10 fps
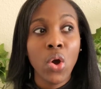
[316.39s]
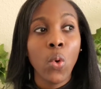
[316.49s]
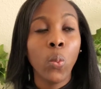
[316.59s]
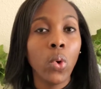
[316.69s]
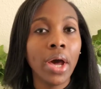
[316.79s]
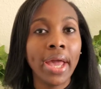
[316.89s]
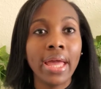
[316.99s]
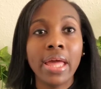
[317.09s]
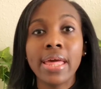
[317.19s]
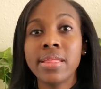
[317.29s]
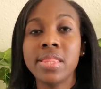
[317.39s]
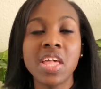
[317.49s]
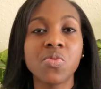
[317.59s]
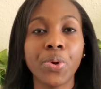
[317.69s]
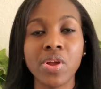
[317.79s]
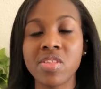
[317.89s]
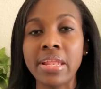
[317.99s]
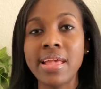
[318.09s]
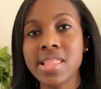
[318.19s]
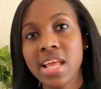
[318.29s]
What this person
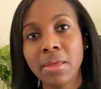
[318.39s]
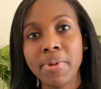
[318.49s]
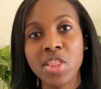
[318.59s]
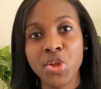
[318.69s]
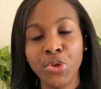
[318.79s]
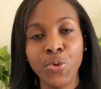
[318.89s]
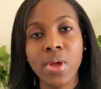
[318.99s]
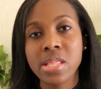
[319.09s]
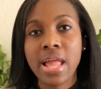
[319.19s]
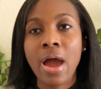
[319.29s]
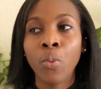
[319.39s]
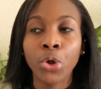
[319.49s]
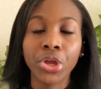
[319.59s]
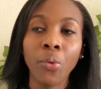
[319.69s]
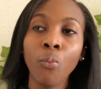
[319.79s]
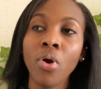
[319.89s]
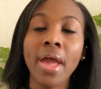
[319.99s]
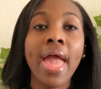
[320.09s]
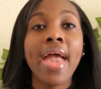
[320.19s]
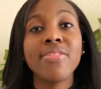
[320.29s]
is telling me to do is not working.
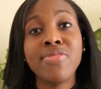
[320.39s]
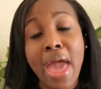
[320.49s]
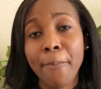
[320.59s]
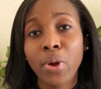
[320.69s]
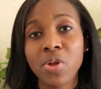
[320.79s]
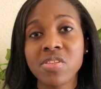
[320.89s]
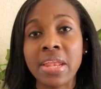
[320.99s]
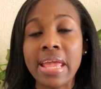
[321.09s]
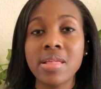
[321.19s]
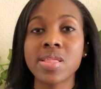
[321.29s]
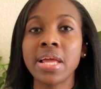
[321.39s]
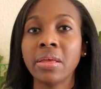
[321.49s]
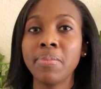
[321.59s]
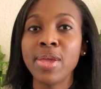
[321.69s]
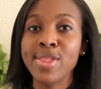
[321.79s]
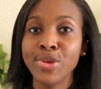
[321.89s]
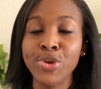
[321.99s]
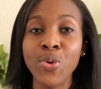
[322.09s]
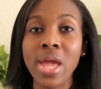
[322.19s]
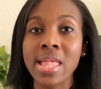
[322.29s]
What that person is telling me to
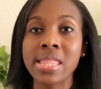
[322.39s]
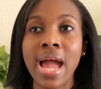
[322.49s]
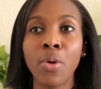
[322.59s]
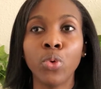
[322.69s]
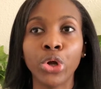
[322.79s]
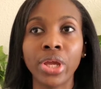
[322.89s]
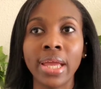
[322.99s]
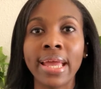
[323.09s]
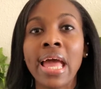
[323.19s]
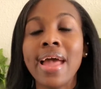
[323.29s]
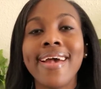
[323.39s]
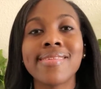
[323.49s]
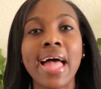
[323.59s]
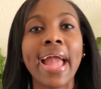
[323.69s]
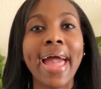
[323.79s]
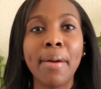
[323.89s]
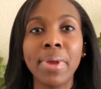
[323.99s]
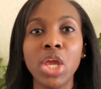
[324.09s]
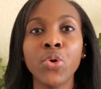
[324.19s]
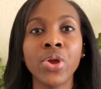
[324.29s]
do is not working. It's like I'm
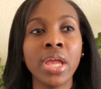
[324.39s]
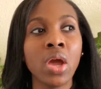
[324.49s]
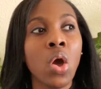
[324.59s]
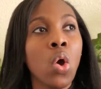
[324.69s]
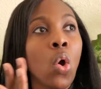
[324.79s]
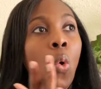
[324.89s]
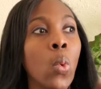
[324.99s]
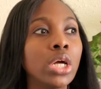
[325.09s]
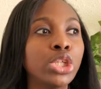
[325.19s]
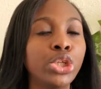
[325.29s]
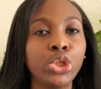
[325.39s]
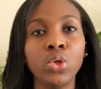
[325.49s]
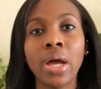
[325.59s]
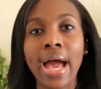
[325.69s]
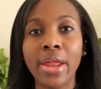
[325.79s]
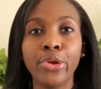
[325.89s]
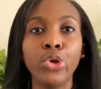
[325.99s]
hearing what to do, how